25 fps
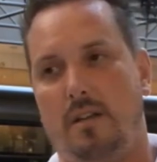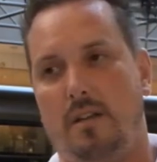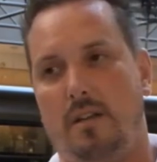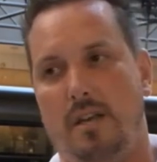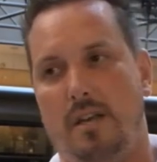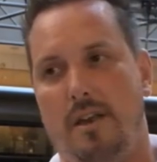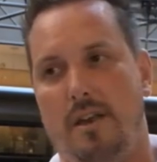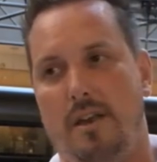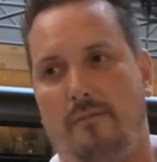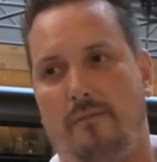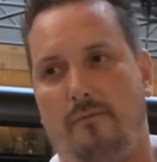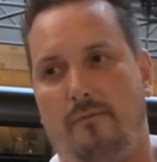
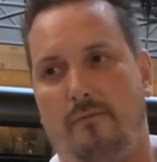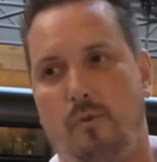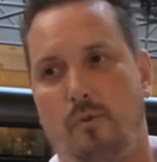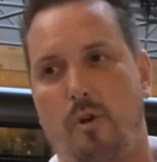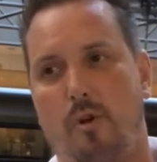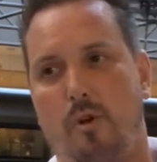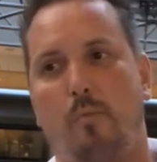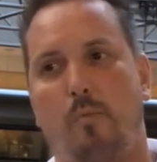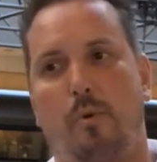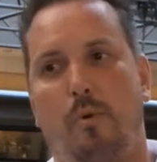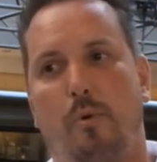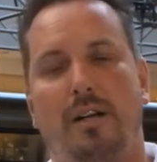If we
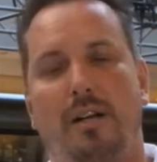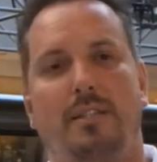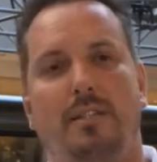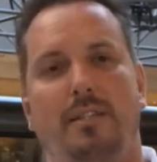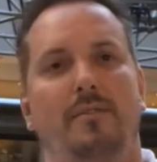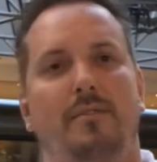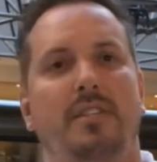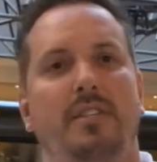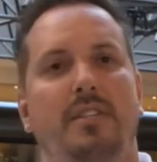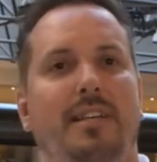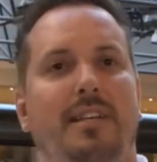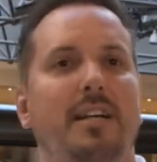are
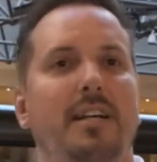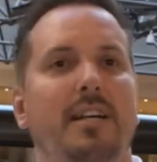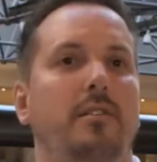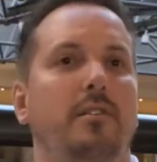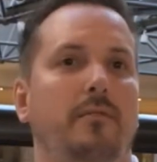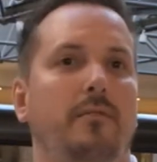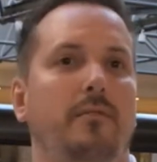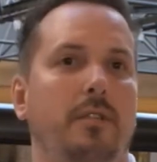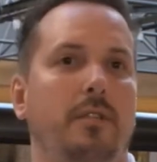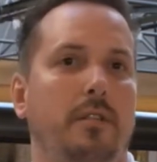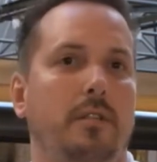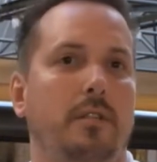positive inside of